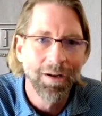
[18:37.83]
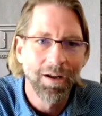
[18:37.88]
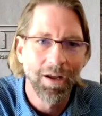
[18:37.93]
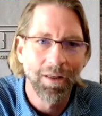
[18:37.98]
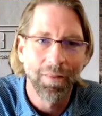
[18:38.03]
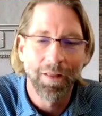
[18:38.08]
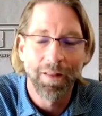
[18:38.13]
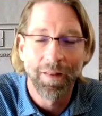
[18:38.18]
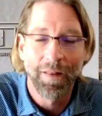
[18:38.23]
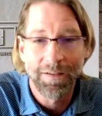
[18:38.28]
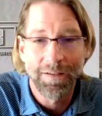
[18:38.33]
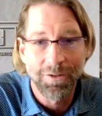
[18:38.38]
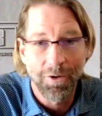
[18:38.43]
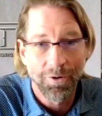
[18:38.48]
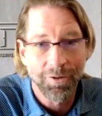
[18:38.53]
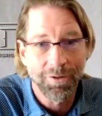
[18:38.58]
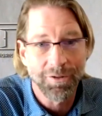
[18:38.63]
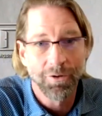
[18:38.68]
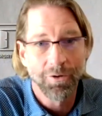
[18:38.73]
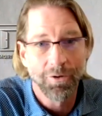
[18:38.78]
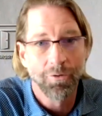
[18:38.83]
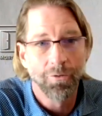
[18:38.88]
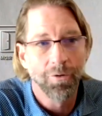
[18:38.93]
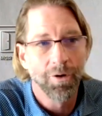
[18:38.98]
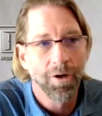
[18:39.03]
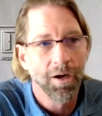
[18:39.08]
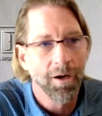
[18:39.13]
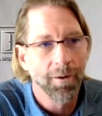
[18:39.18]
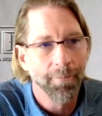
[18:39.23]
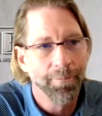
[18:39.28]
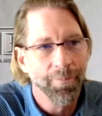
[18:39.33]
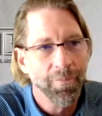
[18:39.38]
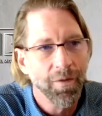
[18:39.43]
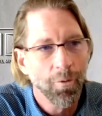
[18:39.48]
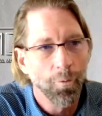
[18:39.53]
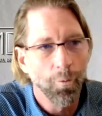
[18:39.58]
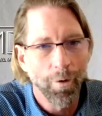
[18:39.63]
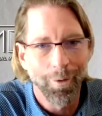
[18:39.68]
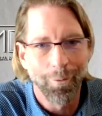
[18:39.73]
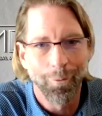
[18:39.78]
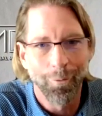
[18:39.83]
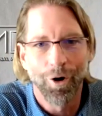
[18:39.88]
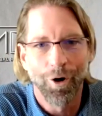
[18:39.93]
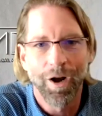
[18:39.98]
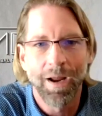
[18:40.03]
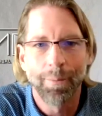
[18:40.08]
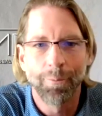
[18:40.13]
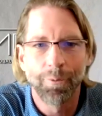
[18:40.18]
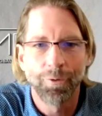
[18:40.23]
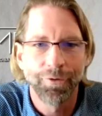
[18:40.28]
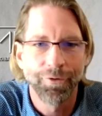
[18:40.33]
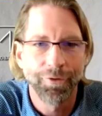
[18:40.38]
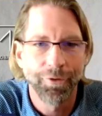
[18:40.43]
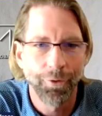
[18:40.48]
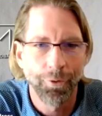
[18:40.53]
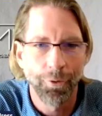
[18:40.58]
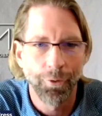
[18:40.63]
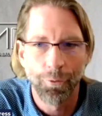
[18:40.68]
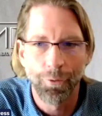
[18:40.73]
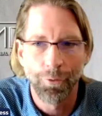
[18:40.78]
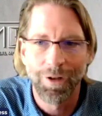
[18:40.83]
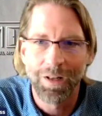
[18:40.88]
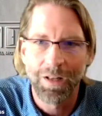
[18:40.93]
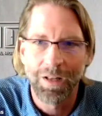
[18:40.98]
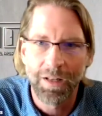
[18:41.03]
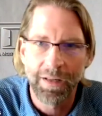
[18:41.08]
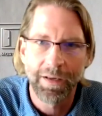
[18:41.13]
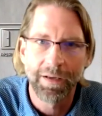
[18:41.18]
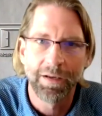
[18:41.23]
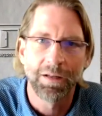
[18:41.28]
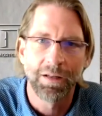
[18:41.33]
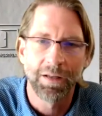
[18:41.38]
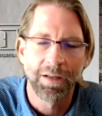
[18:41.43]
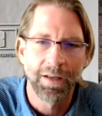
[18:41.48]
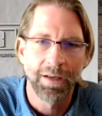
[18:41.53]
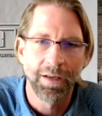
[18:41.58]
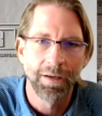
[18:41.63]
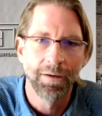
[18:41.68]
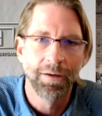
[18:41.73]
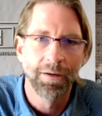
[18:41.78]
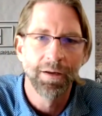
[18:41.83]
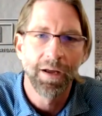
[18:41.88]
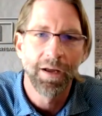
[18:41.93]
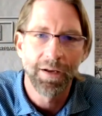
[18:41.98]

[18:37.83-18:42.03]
And then that's also when we're able to legally